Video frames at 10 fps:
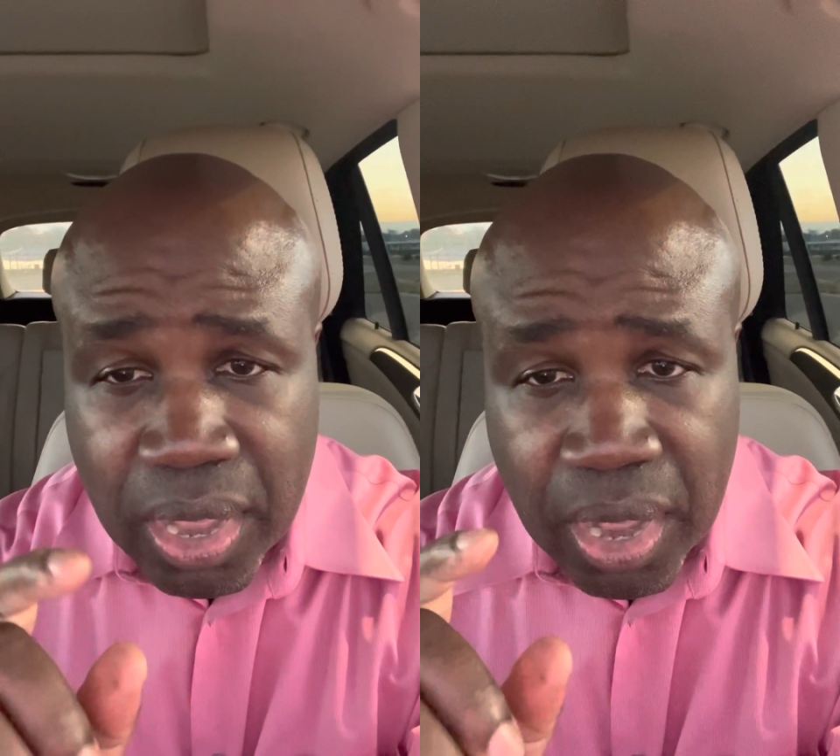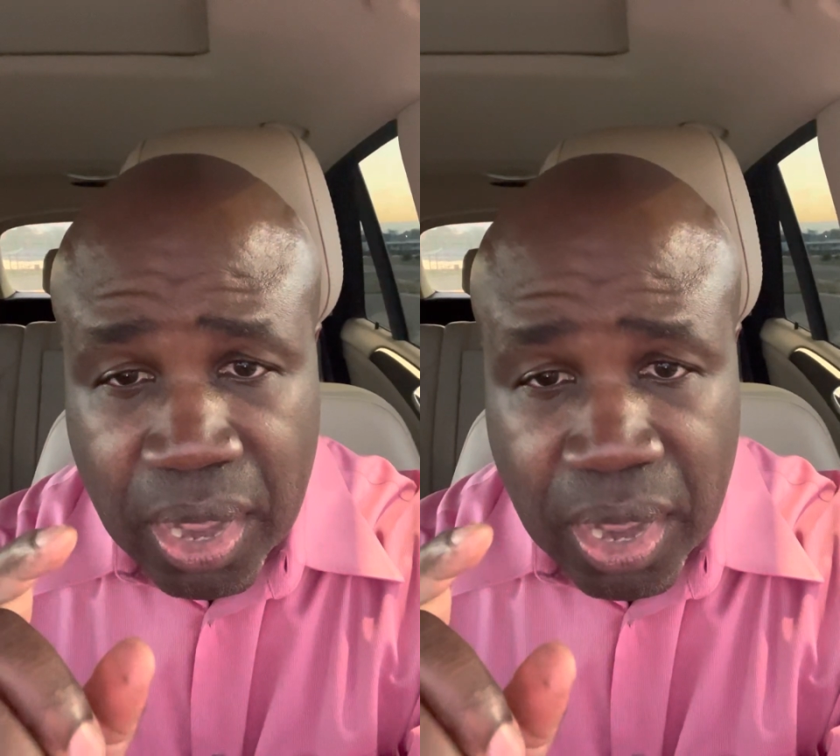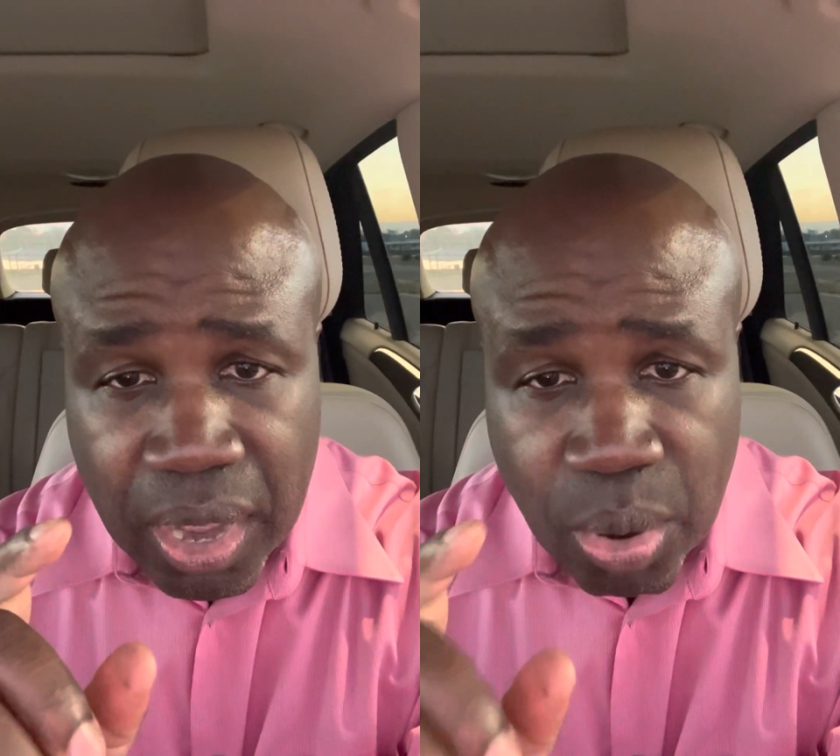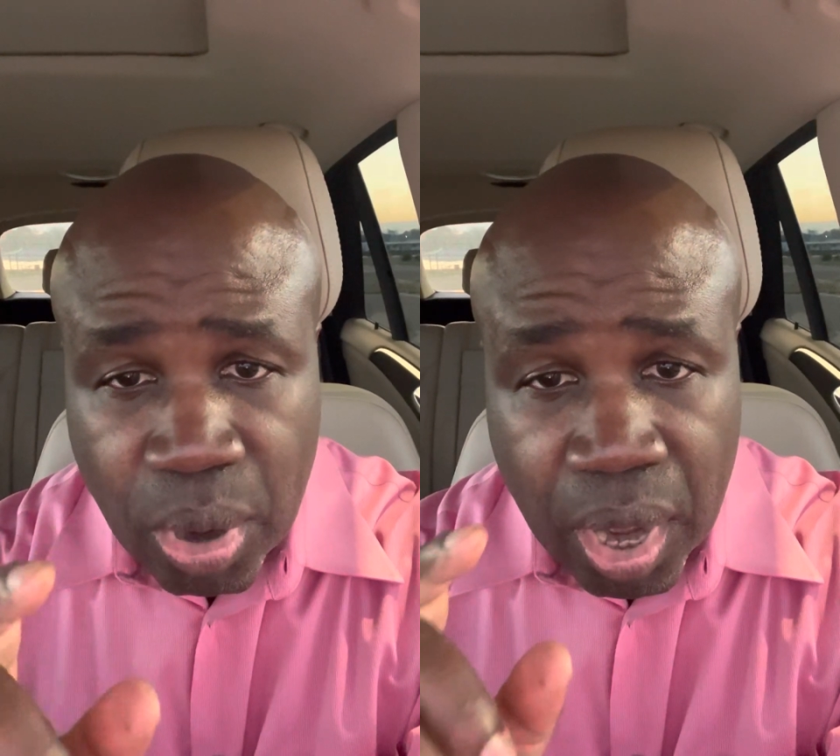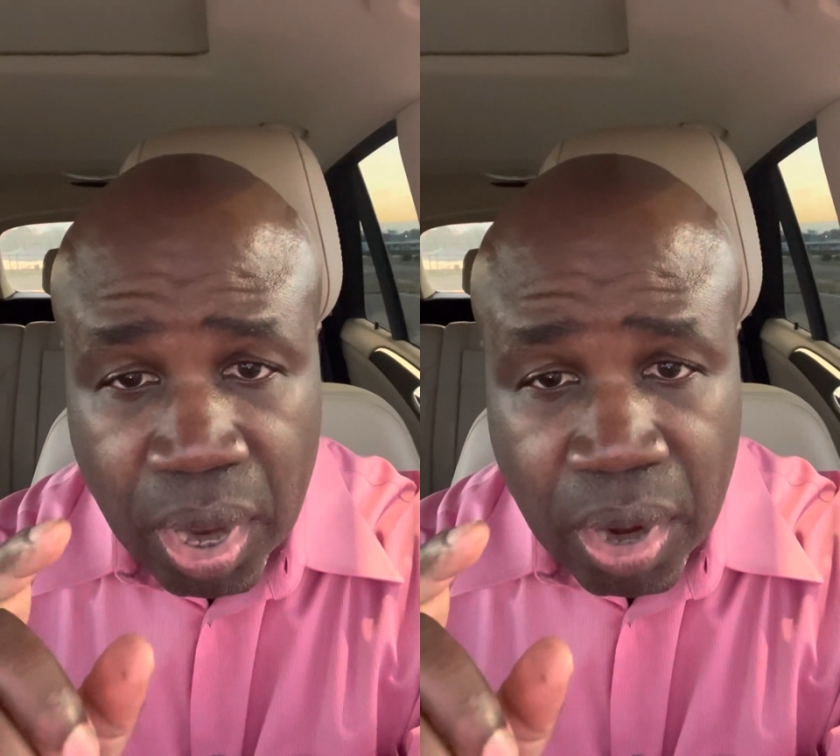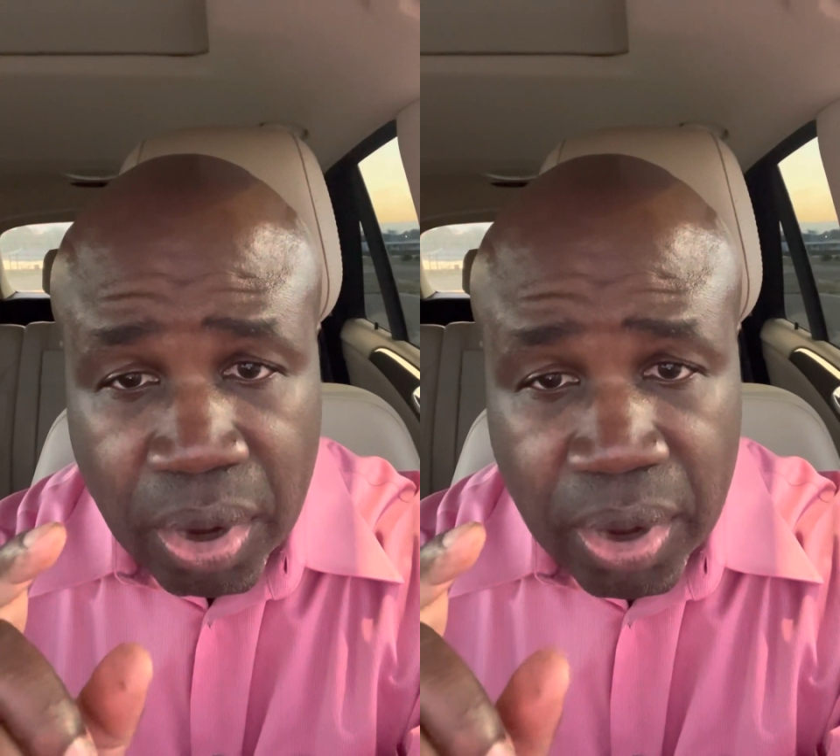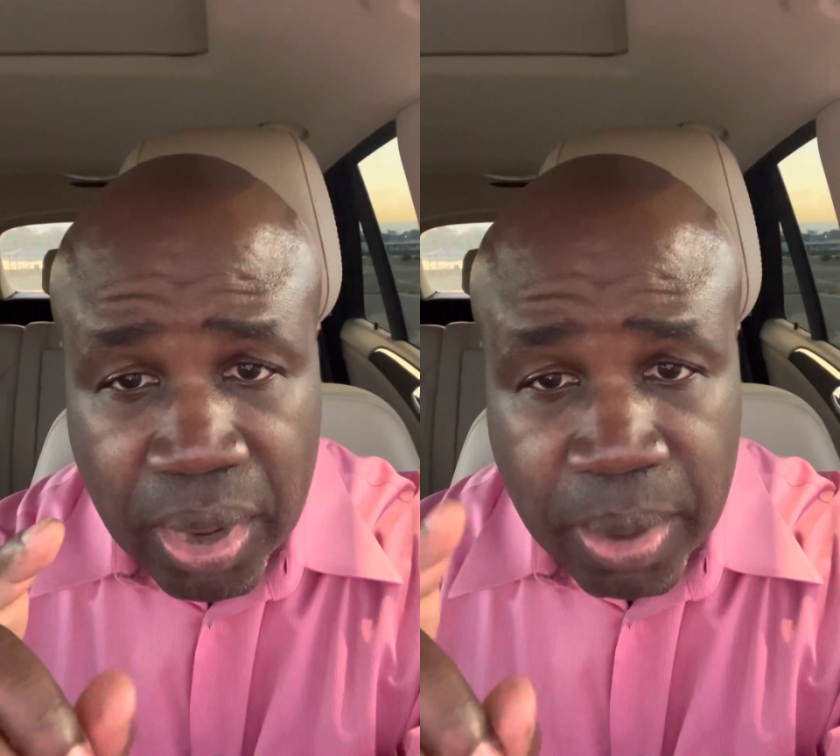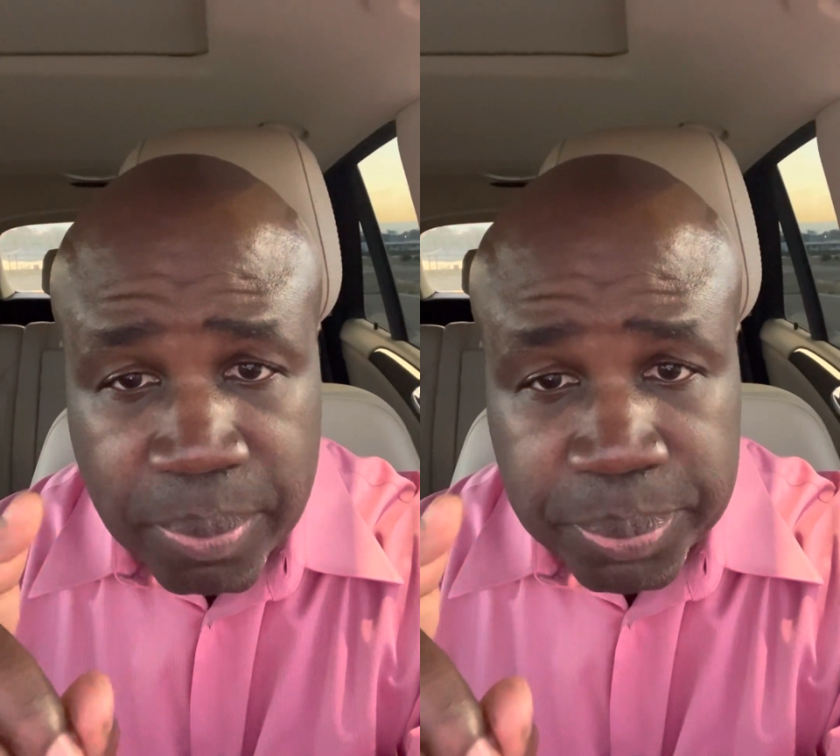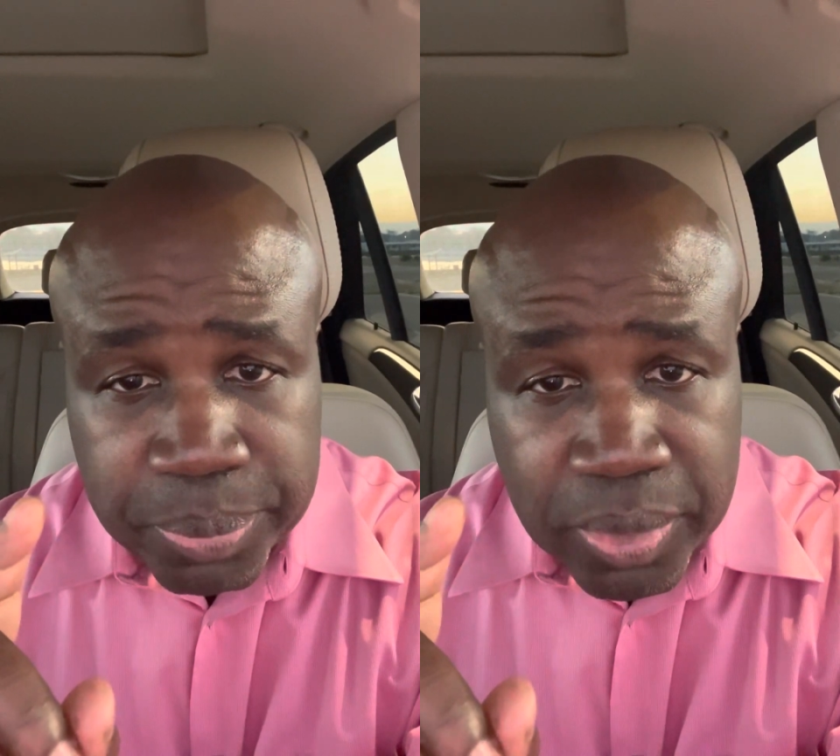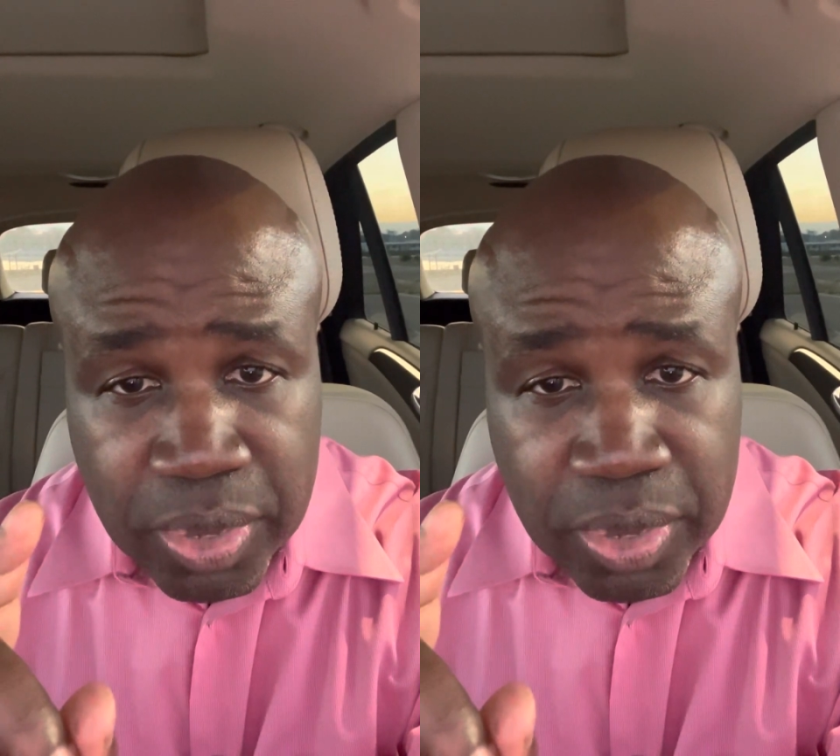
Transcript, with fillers: uh, are um,